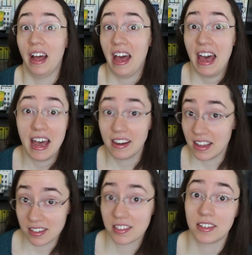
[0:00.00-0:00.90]

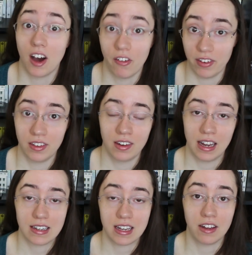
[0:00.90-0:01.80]
heady stuff in the
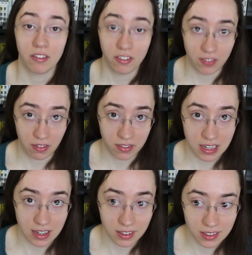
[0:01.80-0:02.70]

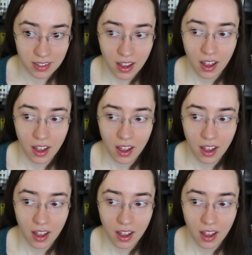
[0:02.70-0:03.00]
1950s